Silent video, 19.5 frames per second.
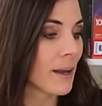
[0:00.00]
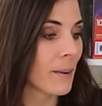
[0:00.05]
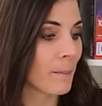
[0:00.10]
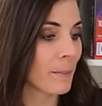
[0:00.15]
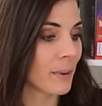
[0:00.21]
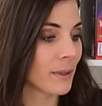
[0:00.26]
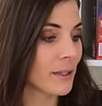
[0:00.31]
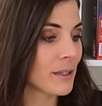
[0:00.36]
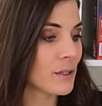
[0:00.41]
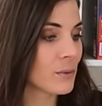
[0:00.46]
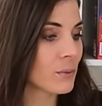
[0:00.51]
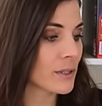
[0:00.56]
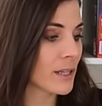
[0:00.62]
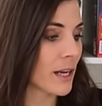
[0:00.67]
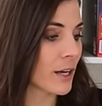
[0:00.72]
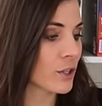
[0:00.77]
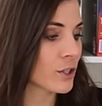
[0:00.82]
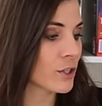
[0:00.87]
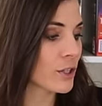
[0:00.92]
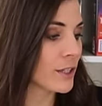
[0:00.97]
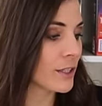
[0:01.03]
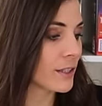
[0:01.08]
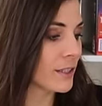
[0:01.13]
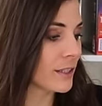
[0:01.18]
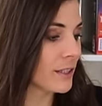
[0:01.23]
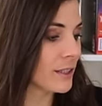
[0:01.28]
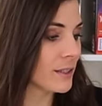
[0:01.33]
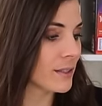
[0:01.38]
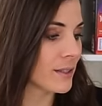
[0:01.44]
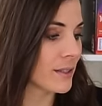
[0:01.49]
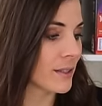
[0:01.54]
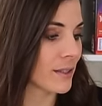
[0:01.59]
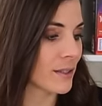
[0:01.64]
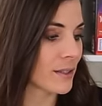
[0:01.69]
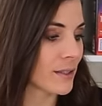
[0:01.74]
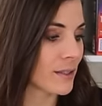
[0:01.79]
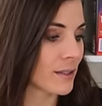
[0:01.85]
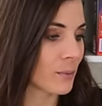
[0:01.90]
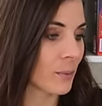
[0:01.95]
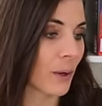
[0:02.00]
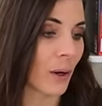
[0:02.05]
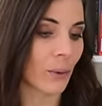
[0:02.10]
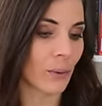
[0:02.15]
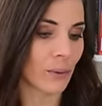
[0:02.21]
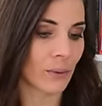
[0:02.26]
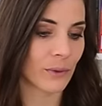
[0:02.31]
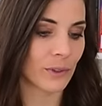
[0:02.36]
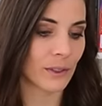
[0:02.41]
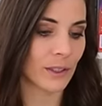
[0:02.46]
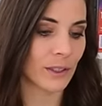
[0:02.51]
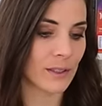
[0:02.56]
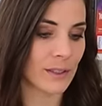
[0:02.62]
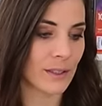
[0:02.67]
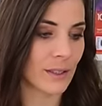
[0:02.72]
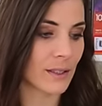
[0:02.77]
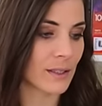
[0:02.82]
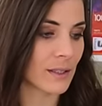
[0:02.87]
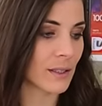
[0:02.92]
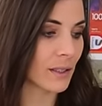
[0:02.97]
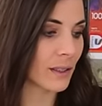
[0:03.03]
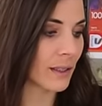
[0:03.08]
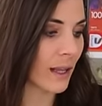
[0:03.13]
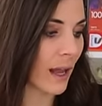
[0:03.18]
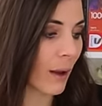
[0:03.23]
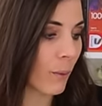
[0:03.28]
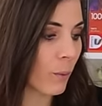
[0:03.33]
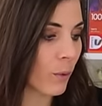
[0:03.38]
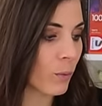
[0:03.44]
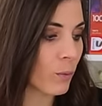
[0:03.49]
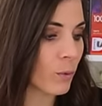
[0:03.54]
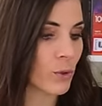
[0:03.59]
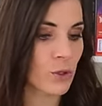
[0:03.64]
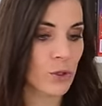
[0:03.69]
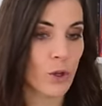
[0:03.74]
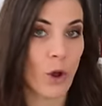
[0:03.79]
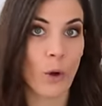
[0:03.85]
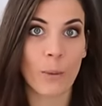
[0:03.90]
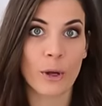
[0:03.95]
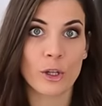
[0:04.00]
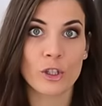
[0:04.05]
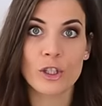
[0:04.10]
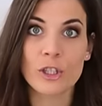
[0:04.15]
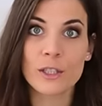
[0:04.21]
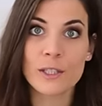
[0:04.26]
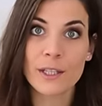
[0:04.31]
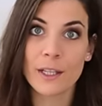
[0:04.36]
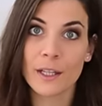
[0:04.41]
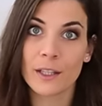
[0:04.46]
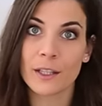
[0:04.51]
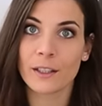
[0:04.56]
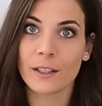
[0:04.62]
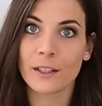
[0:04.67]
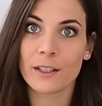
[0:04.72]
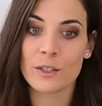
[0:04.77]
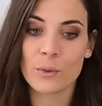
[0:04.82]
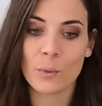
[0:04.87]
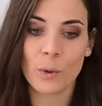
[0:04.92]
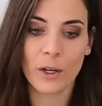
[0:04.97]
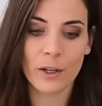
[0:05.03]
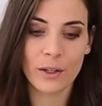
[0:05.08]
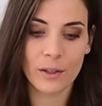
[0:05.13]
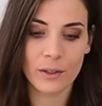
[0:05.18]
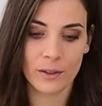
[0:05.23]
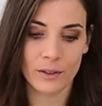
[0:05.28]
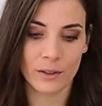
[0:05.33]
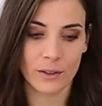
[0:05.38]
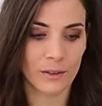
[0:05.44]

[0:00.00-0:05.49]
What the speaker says: But this was actually the easiest, well, the easiest. That one was so much easier than this one.